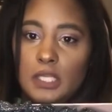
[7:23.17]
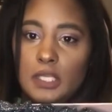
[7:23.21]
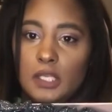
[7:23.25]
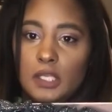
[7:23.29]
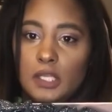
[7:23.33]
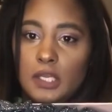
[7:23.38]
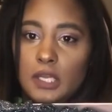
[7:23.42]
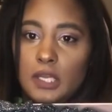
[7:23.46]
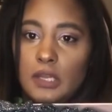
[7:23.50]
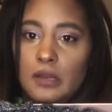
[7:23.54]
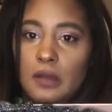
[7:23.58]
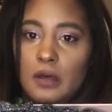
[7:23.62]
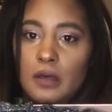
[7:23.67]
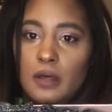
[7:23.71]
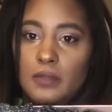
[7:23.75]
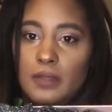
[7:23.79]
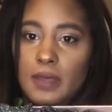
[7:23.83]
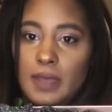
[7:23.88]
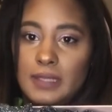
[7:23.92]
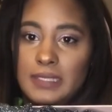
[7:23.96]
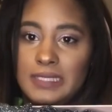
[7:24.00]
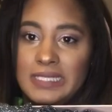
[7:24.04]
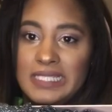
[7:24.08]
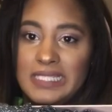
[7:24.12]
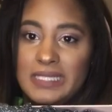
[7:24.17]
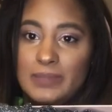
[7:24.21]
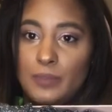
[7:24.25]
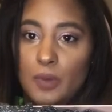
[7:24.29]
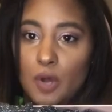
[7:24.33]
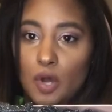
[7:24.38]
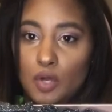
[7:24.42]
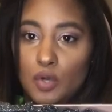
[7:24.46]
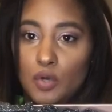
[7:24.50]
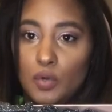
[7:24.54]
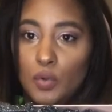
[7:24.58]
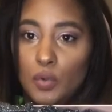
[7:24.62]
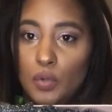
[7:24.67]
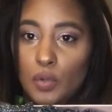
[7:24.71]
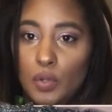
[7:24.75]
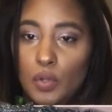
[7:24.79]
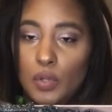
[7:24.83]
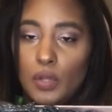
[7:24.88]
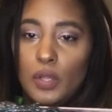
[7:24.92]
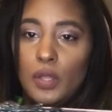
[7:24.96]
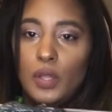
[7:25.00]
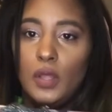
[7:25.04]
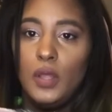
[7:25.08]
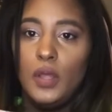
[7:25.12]
Look at all that sparkle.
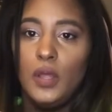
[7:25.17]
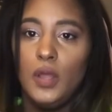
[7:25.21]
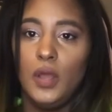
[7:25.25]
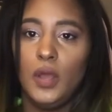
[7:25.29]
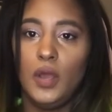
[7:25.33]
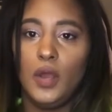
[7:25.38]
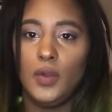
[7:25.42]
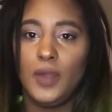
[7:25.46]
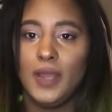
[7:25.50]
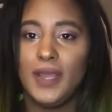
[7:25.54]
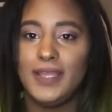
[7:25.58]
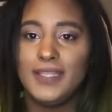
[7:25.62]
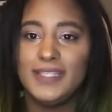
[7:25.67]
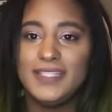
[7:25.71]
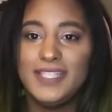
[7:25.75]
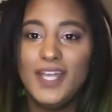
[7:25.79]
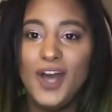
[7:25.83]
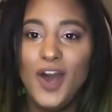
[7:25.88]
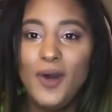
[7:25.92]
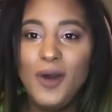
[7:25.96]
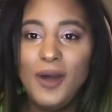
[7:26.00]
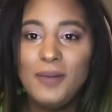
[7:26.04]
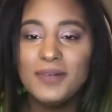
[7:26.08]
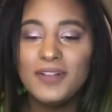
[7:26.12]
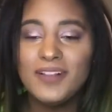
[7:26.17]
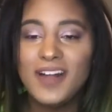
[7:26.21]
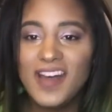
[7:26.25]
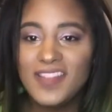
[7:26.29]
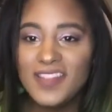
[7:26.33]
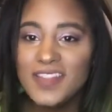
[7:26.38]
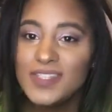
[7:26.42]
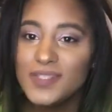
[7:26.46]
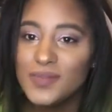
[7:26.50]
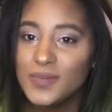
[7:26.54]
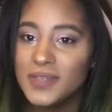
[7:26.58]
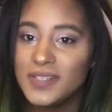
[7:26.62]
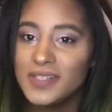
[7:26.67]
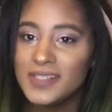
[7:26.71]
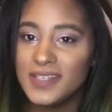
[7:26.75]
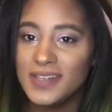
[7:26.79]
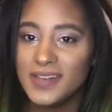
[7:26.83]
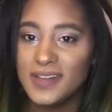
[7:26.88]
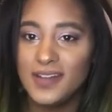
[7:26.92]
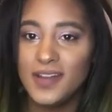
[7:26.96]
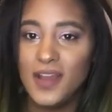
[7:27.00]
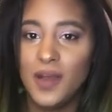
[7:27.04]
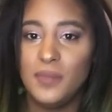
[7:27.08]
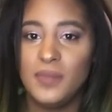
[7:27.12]
Okay, so I'm glad this one
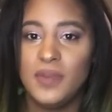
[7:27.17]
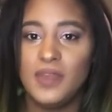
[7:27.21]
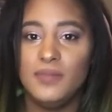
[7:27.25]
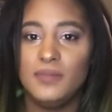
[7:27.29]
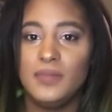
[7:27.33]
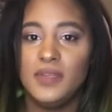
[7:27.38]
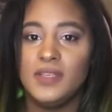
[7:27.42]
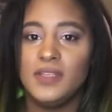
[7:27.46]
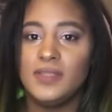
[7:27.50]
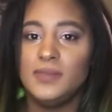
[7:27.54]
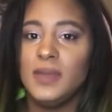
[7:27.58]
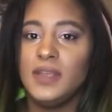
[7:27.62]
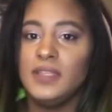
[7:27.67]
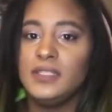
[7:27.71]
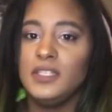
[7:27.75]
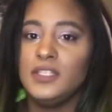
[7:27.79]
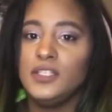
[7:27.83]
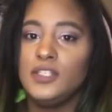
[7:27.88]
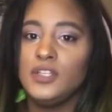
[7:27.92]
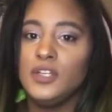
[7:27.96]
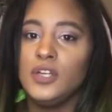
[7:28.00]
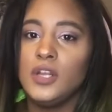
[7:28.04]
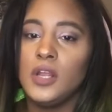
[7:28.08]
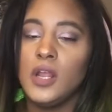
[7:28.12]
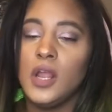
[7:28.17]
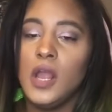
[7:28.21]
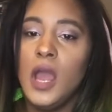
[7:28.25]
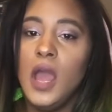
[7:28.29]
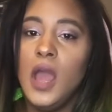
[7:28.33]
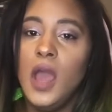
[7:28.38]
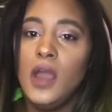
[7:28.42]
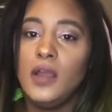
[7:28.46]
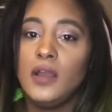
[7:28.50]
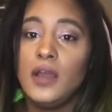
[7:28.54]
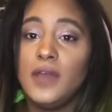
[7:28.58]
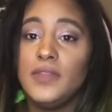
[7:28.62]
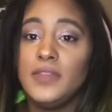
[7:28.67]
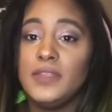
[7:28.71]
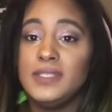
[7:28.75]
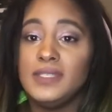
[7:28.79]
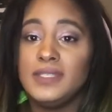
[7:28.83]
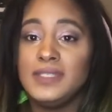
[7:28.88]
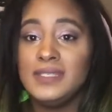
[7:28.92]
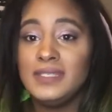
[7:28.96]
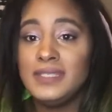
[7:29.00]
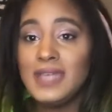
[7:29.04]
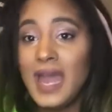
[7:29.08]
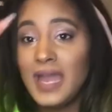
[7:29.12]
didn't come in because my sister got this
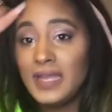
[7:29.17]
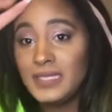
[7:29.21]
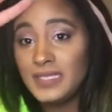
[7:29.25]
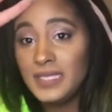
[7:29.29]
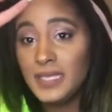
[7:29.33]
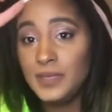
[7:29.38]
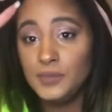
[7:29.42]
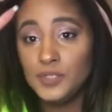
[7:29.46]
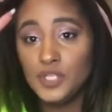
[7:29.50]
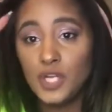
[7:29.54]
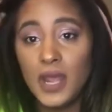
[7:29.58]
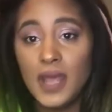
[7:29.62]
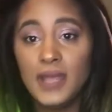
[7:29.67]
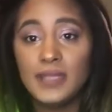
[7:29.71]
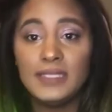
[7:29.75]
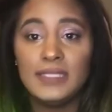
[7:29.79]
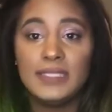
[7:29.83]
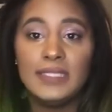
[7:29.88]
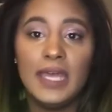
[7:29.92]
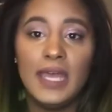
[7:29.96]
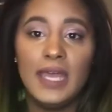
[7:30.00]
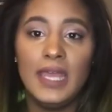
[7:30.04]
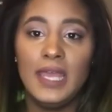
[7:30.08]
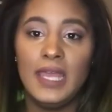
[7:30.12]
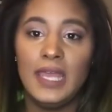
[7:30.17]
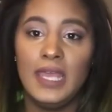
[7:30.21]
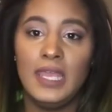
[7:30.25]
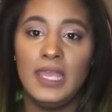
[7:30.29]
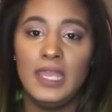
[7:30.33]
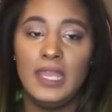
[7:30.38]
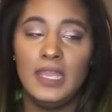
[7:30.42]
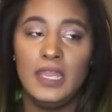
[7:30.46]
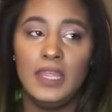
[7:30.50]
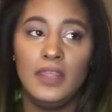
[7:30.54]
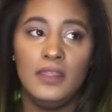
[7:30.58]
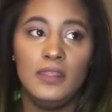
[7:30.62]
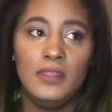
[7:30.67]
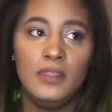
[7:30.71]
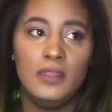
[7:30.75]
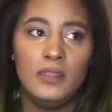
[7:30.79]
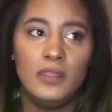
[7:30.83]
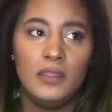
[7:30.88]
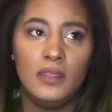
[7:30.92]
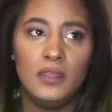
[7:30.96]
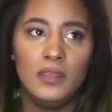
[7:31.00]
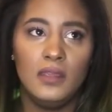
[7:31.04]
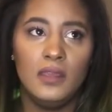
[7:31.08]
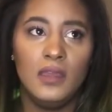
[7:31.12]
exact same dress and
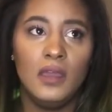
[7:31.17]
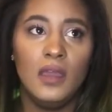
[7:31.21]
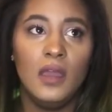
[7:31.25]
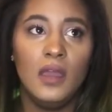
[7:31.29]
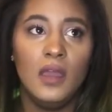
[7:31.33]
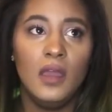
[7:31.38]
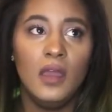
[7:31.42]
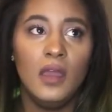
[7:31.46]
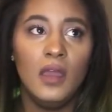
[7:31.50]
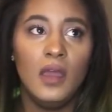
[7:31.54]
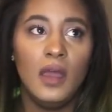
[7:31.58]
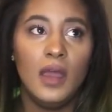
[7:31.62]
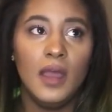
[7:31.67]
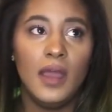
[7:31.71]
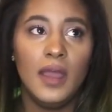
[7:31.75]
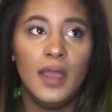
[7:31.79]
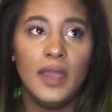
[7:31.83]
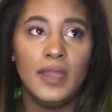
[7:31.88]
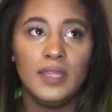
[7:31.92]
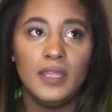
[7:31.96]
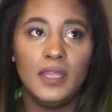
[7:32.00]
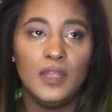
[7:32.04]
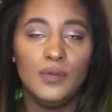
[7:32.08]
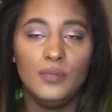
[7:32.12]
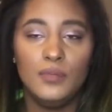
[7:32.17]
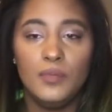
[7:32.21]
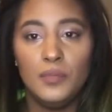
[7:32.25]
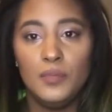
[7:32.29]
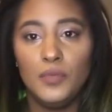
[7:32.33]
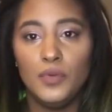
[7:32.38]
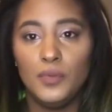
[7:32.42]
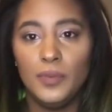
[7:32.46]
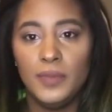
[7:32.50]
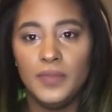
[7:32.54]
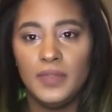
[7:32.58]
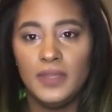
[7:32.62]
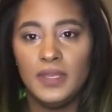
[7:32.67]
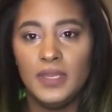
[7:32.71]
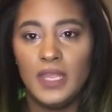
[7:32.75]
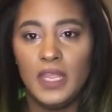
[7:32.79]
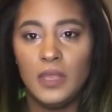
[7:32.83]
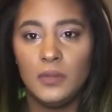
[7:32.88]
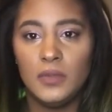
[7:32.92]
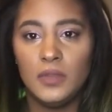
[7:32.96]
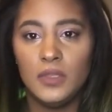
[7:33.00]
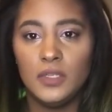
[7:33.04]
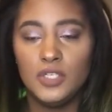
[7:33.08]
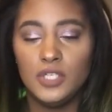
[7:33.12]
I can't remember what the
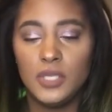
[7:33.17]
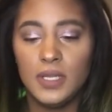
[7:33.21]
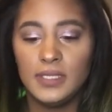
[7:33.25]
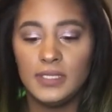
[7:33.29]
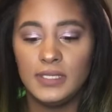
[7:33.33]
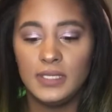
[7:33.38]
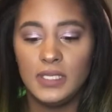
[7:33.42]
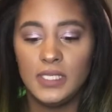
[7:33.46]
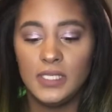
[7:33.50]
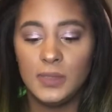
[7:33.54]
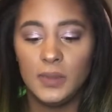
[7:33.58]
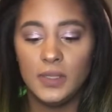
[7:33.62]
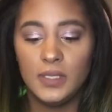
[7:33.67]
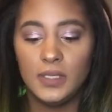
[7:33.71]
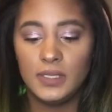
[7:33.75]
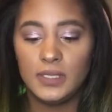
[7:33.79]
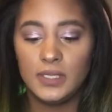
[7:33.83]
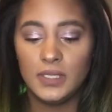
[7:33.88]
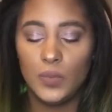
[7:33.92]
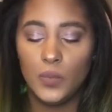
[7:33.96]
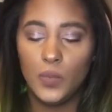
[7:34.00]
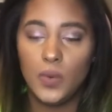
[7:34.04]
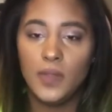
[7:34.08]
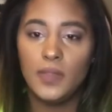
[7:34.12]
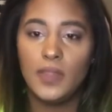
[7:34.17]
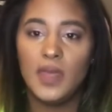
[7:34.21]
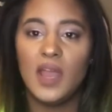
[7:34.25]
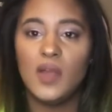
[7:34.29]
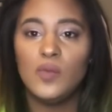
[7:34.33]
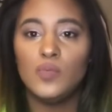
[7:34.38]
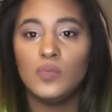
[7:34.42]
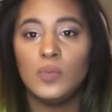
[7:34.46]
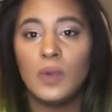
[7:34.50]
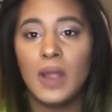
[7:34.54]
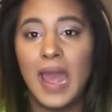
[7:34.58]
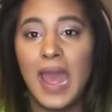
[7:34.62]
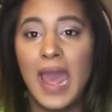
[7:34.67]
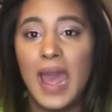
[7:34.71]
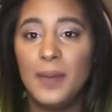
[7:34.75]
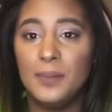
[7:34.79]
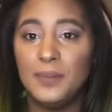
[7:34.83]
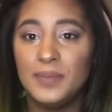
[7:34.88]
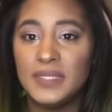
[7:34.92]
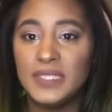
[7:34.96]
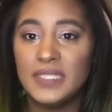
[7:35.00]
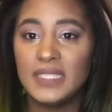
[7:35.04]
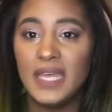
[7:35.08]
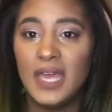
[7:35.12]
name of the dress is, but it's the one that
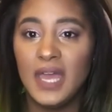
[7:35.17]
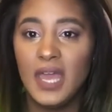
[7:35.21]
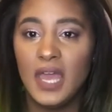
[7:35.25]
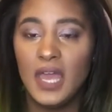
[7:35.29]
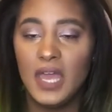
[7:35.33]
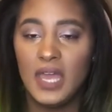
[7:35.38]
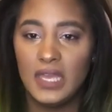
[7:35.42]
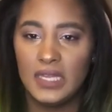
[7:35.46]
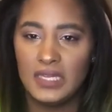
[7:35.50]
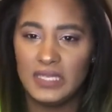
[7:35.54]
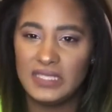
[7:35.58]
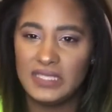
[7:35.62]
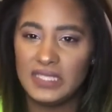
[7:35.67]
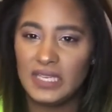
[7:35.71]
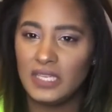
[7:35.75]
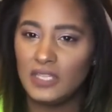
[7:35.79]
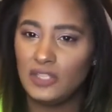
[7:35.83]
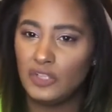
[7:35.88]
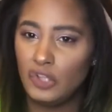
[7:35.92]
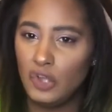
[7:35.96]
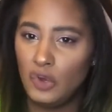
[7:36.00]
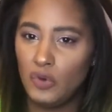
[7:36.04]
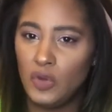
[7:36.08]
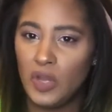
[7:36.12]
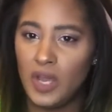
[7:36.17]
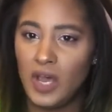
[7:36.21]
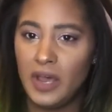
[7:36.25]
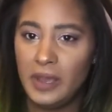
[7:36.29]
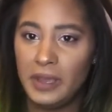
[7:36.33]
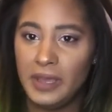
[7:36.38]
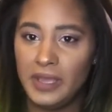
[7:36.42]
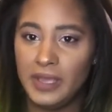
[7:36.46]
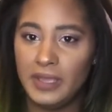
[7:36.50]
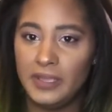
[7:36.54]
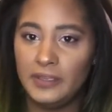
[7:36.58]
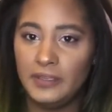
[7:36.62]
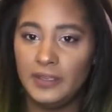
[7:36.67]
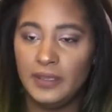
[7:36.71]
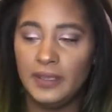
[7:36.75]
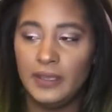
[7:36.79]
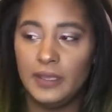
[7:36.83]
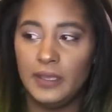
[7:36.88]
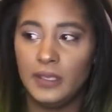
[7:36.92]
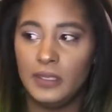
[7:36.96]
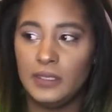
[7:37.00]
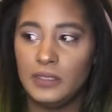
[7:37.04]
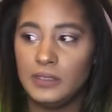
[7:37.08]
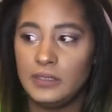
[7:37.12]
wraps and it's like low cut
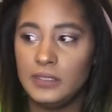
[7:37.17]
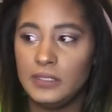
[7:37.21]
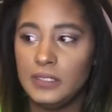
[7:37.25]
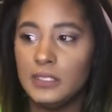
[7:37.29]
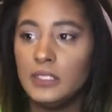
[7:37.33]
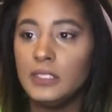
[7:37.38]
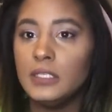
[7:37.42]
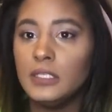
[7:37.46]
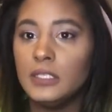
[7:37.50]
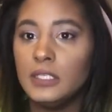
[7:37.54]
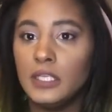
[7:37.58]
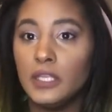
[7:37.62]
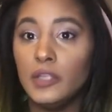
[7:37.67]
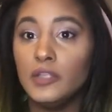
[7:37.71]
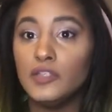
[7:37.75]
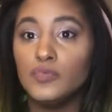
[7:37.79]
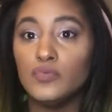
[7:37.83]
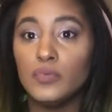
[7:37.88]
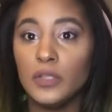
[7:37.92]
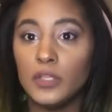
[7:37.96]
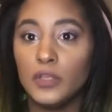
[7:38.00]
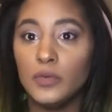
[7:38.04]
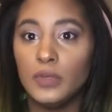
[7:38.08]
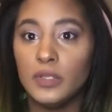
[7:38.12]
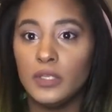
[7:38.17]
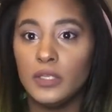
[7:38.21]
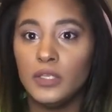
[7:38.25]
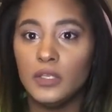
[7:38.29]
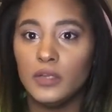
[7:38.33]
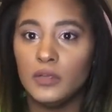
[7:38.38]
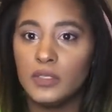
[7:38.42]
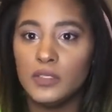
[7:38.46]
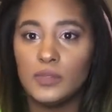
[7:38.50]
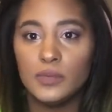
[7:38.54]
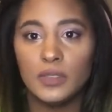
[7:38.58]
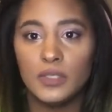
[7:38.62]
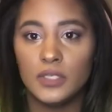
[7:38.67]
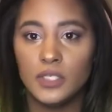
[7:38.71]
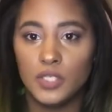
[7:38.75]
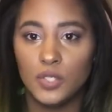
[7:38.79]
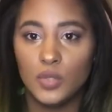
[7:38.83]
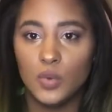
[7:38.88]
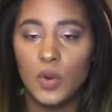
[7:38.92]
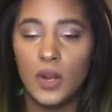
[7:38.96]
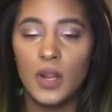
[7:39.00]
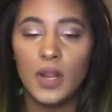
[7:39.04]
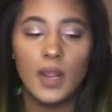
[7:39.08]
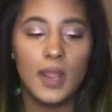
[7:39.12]
and it's really, really cute. It's really
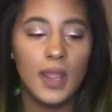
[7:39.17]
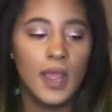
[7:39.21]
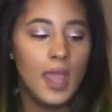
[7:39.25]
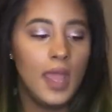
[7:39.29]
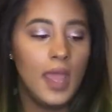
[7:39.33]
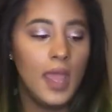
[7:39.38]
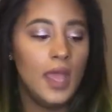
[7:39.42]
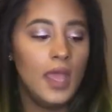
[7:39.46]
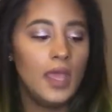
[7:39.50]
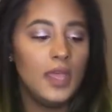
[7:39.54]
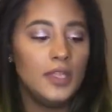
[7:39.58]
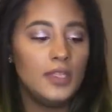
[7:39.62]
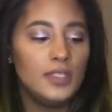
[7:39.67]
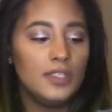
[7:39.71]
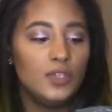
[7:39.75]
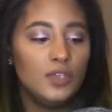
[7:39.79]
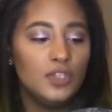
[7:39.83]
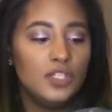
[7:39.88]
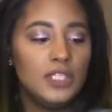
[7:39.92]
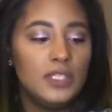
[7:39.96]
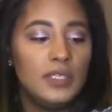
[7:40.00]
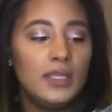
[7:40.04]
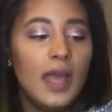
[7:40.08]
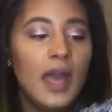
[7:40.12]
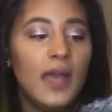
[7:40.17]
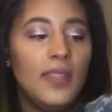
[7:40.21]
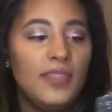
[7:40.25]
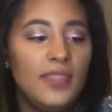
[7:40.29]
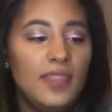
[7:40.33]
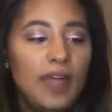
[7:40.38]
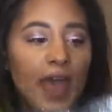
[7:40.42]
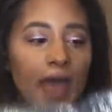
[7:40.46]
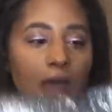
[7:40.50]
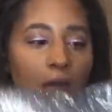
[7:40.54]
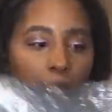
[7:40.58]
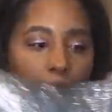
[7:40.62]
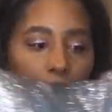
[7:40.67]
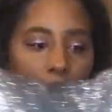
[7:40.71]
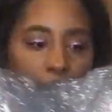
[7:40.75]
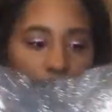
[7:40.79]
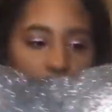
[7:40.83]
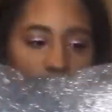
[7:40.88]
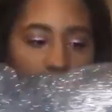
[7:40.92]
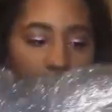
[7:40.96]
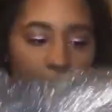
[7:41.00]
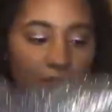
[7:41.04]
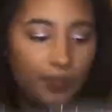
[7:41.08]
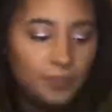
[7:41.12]
short. So she got that
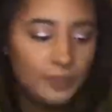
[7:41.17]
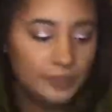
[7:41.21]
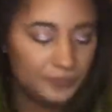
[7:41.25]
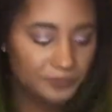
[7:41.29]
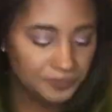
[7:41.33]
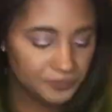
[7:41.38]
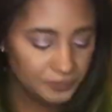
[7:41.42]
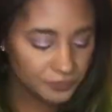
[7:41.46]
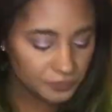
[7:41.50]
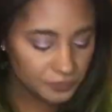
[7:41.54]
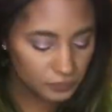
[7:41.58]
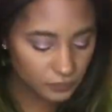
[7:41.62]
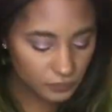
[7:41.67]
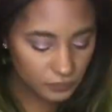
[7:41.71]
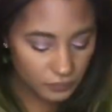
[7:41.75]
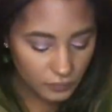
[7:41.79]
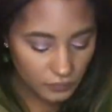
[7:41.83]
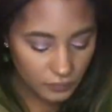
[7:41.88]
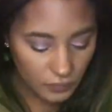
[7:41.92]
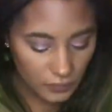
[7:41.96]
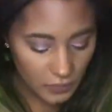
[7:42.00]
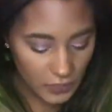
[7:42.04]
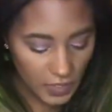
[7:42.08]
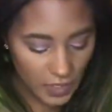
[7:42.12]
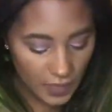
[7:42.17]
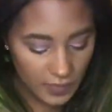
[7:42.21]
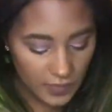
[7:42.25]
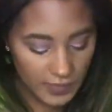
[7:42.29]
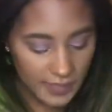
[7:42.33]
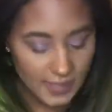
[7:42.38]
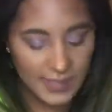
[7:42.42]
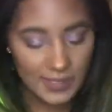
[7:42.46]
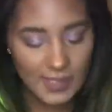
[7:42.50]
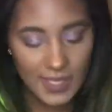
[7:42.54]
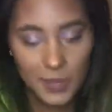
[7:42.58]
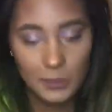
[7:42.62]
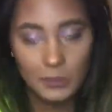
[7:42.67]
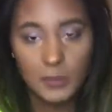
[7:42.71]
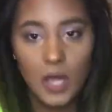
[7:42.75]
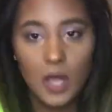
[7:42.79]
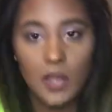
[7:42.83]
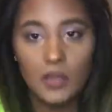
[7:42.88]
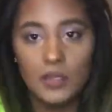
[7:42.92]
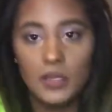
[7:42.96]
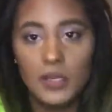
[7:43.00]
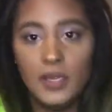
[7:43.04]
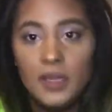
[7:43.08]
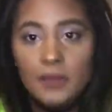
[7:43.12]
one in the same
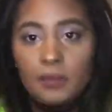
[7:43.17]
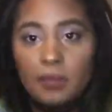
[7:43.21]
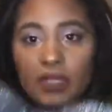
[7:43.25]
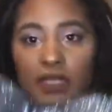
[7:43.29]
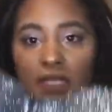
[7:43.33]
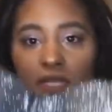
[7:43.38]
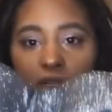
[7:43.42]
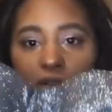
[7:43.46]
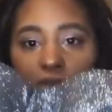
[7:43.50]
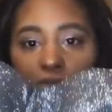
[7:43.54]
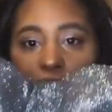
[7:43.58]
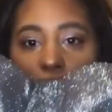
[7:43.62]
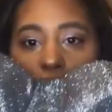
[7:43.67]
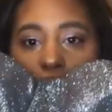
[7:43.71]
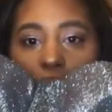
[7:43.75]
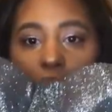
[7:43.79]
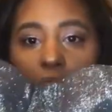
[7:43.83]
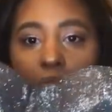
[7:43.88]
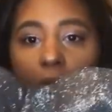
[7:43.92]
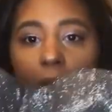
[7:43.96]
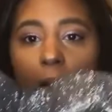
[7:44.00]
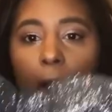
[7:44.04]
color and material.